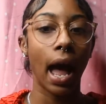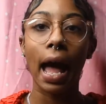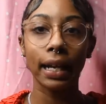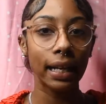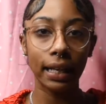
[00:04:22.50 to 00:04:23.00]

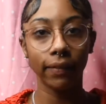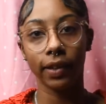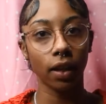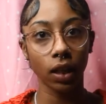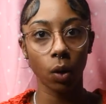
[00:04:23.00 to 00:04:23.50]
I didn't even
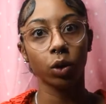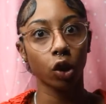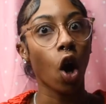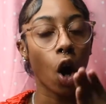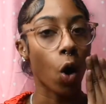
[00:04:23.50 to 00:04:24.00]
know that was
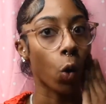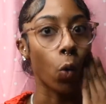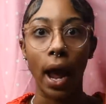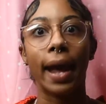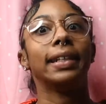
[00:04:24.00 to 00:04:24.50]
called
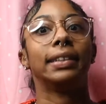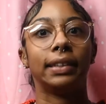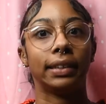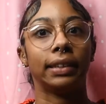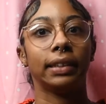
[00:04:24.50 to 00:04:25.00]

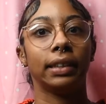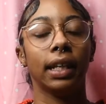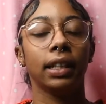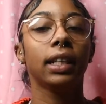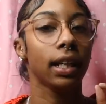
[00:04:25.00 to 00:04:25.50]
waxing.
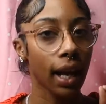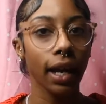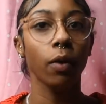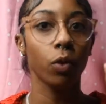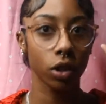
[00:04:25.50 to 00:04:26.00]
The
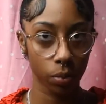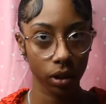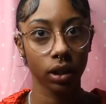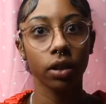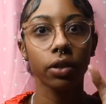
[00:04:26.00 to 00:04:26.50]
name was
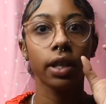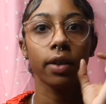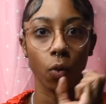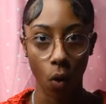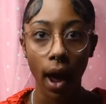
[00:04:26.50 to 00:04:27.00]

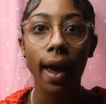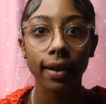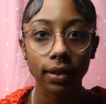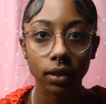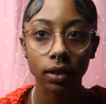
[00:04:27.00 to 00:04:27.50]
Brazilian
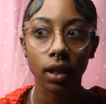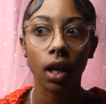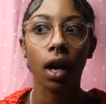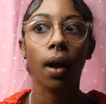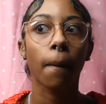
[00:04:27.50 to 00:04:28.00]
wax,
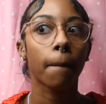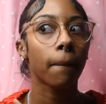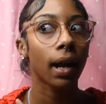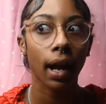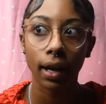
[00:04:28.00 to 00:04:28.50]

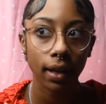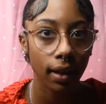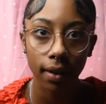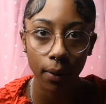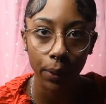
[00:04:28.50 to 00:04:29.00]
but I
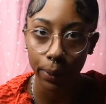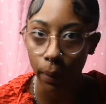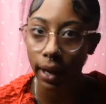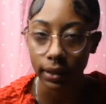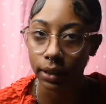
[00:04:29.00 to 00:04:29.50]
didn't know what
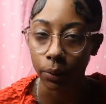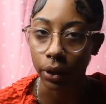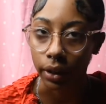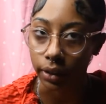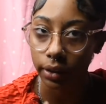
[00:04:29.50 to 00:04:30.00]
waxing
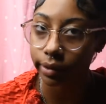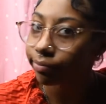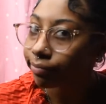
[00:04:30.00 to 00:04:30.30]
was.